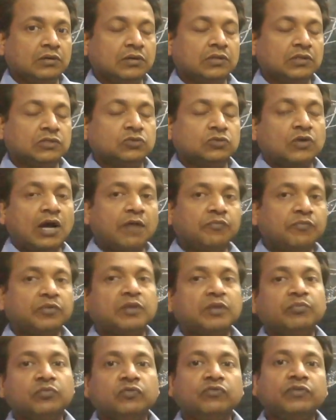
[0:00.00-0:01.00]
So after
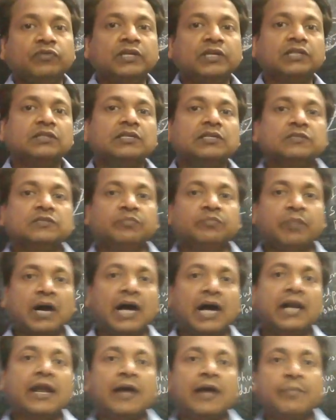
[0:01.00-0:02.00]
moving this
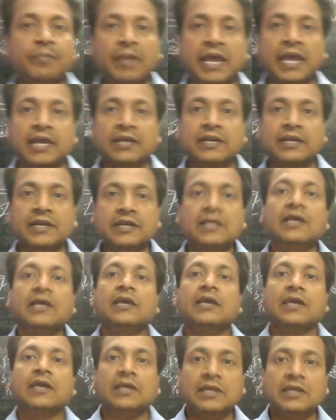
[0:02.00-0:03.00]
bar of magnet
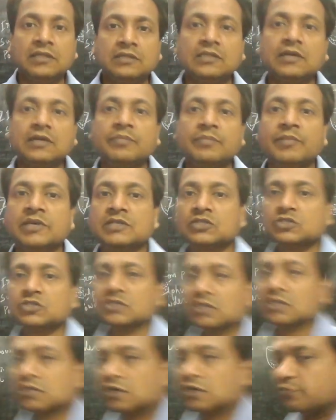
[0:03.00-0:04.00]
in the
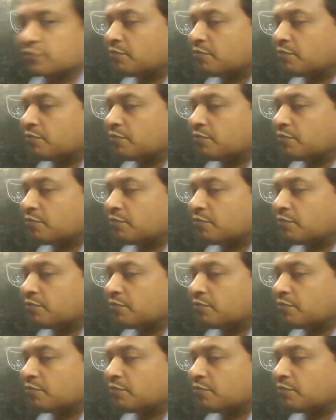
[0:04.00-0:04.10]
mixture of